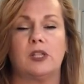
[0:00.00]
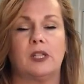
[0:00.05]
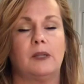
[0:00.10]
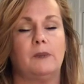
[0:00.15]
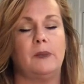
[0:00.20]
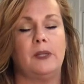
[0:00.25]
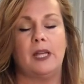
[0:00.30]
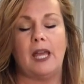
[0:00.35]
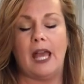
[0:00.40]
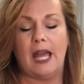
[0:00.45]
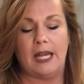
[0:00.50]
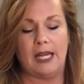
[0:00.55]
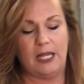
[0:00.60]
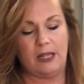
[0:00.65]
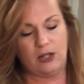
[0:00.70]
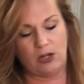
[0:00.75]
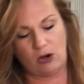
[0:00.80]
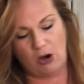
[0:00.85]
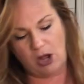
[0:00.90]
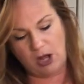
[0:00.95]
It can be
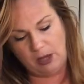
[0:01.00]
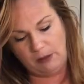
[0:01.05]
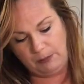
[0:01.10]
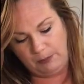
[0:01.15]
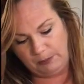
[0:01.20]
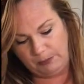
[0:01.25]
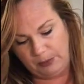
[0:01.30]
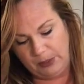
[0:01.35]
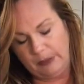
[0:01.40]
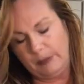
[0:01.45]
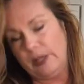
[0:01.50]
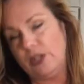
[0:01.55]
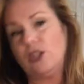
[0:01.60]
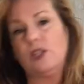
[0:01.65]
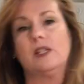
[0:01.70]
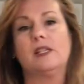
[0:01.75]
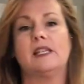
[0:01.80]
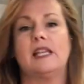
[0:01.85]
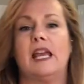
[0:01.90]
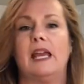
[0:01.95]
any, they're all pretty much
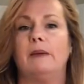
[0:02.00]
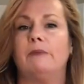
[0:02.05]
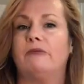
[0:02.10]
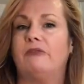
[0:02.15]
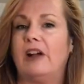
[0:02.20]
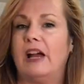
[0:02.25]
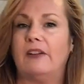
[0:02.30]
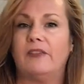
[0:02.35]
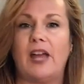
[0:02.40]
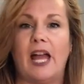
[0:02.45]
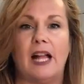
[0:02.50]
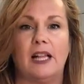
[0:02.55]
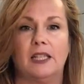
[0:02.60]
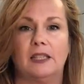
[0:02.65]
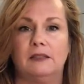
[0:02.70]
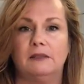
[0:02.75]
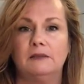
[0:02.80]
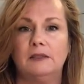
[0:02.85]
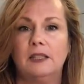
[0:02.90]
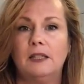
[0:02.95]
the same
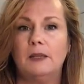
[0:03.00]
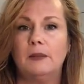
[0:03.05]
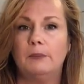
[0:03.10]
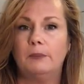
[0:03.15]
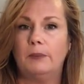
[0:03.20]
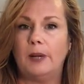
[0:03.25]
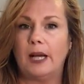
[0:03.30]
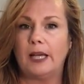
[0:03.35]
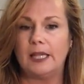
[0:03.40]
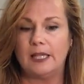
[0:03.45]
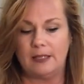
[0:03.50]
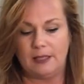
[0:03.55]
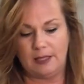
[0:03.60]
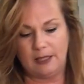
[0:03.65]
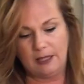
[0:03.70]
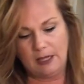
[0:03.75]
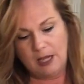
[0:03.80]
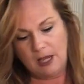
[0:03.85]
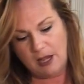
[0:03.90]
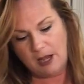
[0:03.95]
5-gallon bucket.
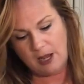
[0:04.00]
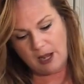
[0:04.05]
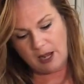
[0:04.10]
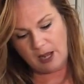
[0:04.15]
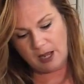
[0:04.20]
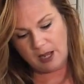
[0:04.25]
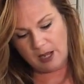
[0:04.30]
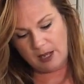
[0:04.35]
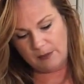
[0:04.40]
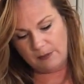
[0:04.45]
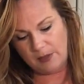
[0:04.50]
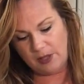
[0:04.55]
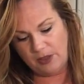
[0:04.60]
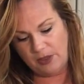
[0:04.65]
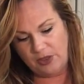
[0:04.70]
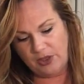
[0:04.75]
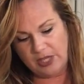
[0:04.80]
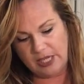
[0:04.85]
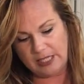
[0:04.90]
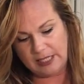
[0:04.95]

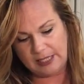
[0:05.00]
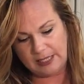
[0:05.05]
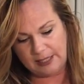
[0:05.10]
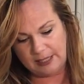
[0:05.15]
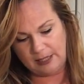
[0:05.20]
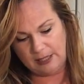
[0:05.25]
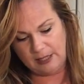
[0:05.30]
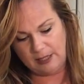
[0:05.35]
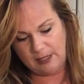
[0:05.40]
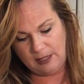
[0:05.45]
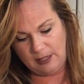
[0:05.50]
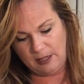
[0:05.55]
This